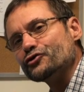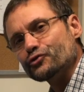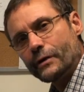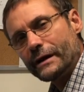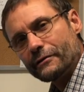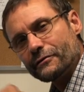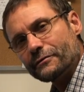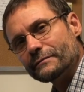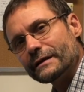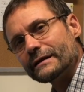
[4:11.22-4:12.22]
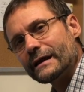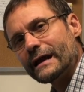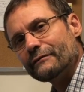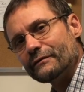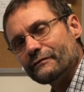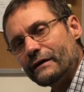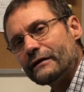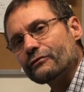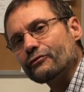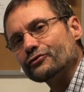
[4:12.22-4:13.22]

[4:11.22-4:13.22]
Join us at any of these events,